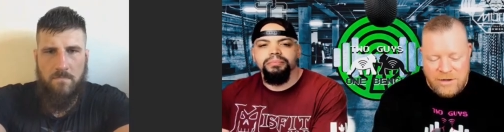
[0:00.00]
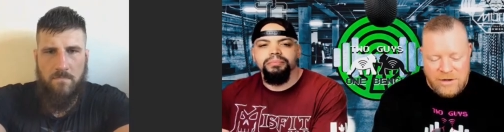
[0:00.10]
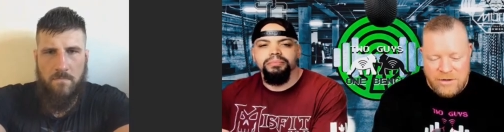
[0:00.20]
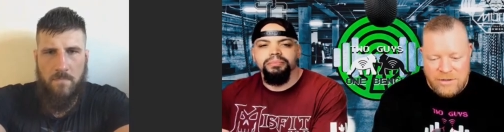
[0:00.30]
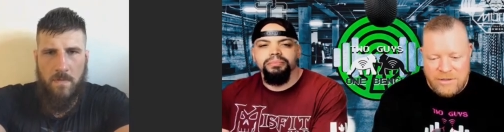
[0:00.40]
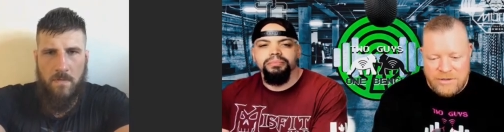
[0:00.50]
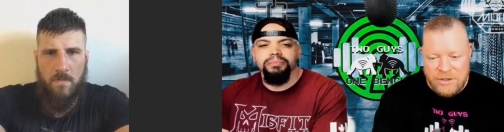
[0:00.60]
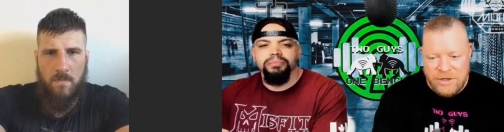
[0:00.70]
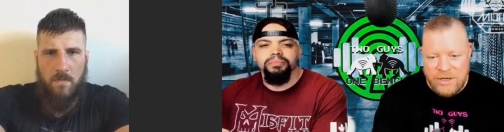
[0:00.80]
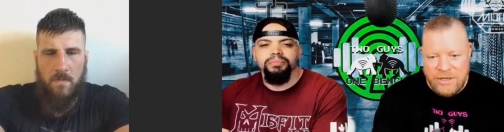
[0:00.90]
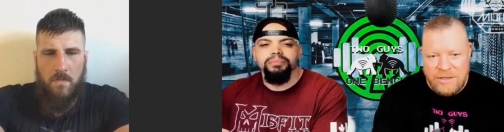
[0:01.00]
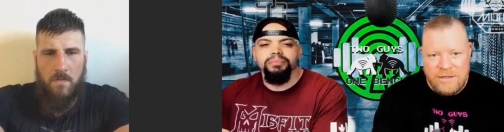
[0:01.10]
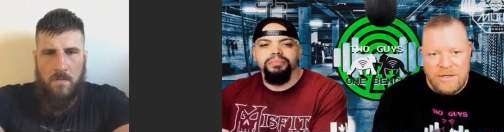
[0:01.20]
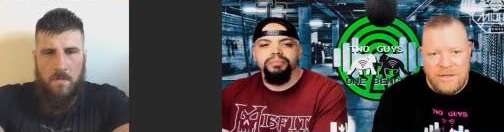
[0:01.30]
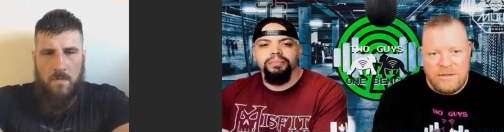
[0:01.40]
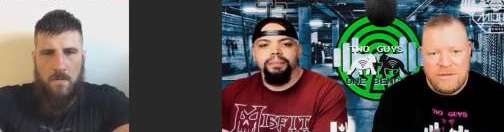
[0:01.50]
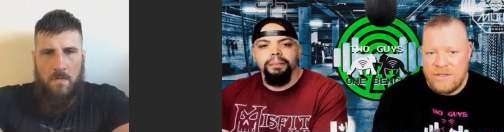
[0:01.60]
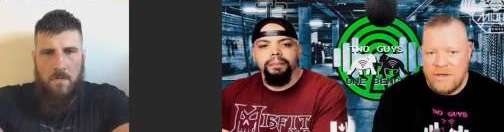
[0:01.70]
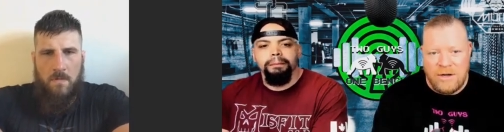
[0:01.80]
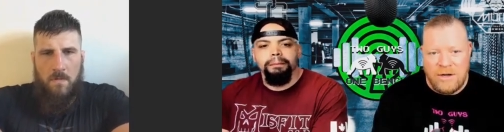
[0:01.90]
Speaker 1: of your your journey? You know,
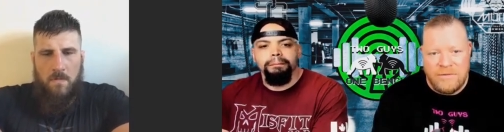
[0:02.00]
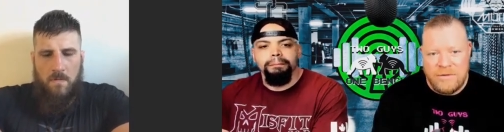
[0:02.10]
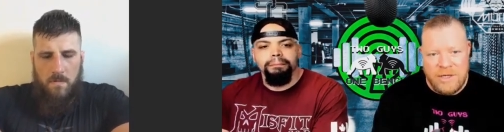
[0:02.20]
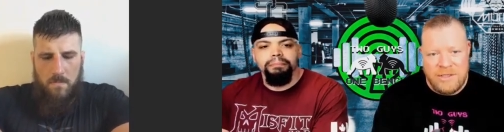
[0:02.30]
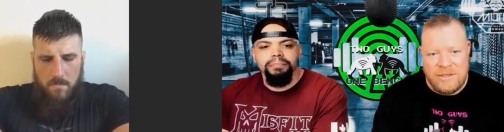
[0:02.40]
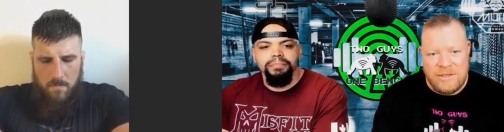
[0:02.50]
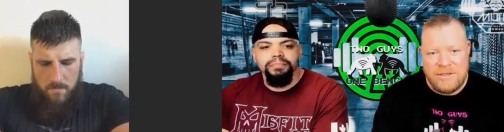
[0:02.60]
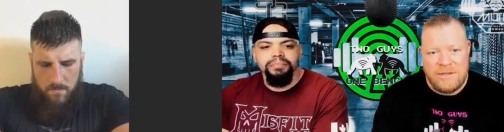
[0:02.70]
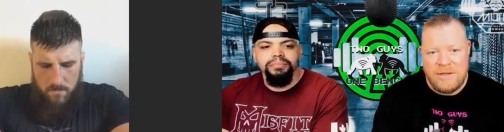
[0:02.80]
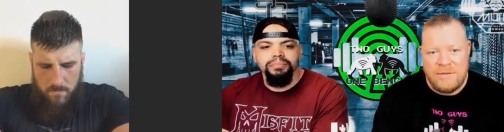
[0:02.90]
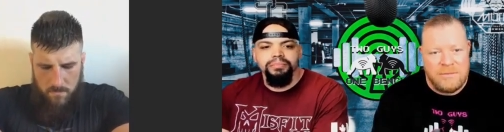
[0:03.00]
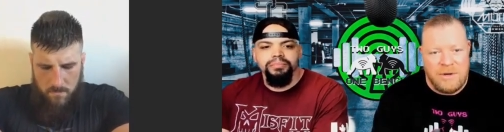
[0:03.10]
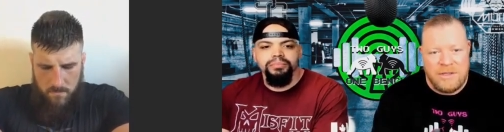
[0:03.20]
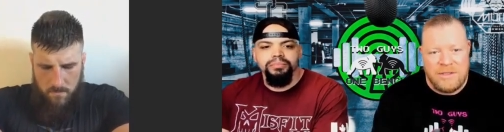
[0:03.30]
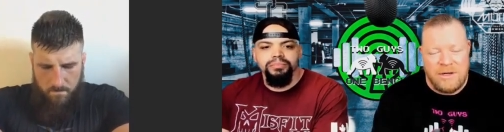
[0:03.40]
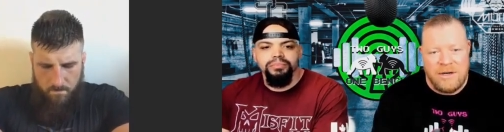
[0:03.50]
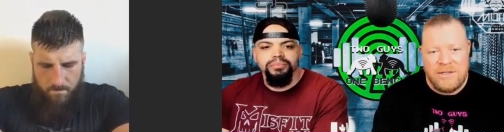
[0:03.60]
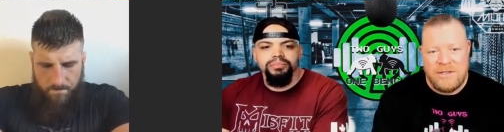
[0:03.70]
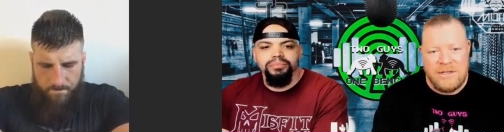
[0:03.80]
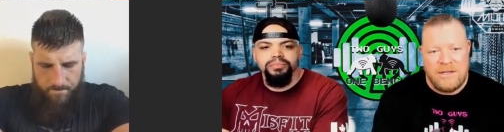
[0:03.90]
starting off traditional uh, martial
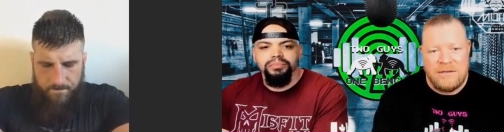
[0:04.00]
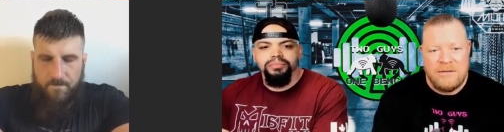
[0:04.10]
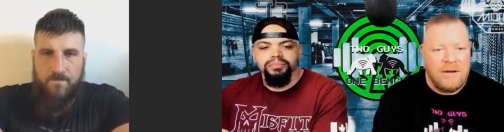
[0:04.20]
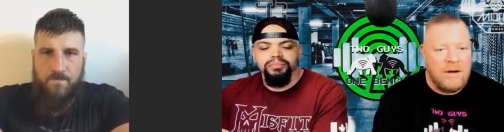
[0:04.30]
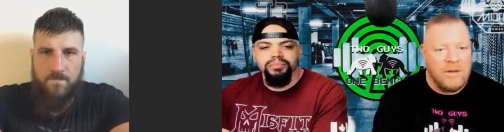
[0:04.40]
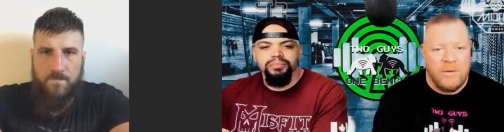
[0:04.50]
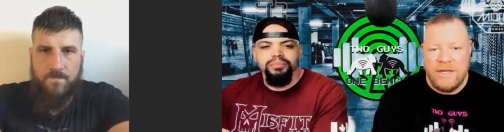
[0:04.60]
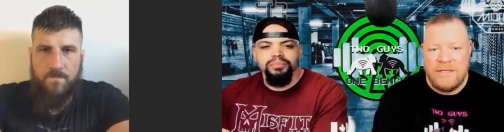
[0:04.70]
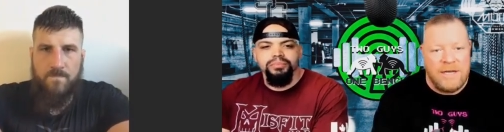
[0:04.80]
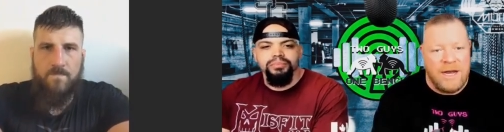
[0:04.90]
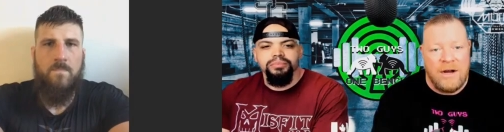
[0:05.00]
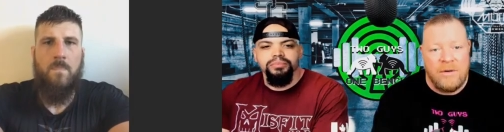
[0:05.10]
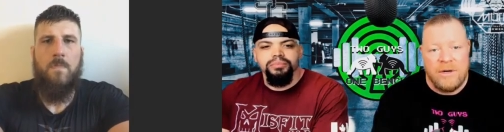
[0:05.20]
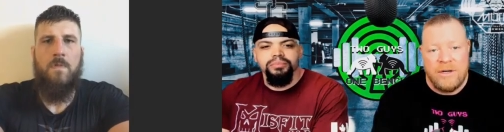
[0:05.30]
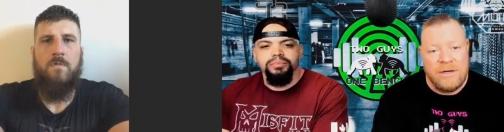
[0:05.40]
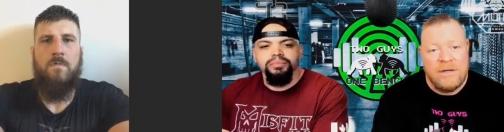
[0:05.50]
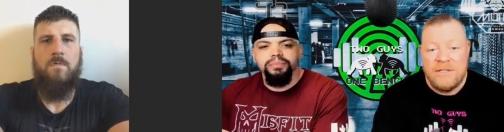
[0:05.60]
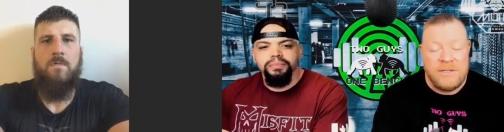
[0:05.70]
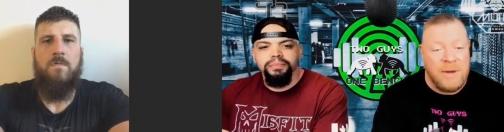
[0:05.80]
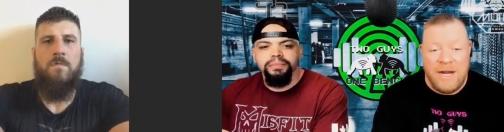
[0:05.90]
arts, and then all the way to now, where you're
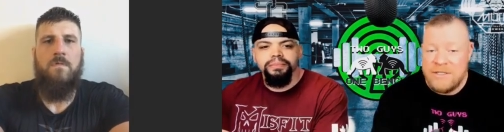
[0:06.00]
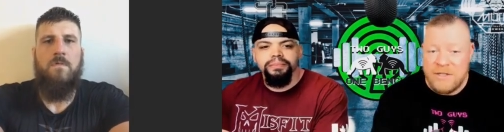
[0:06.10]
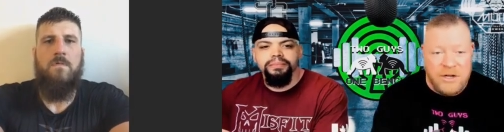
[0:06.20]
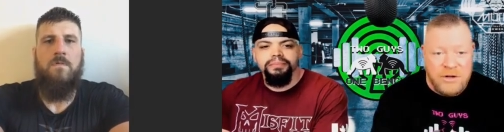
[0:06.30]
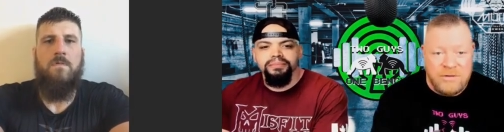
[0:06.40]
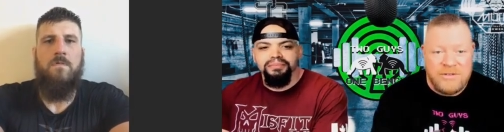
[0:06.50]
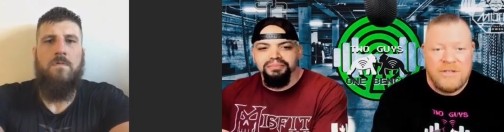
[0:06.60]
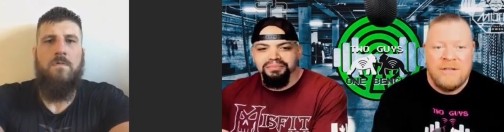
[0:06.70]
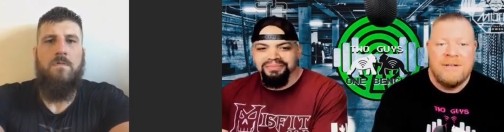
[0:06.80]
smashing dudes.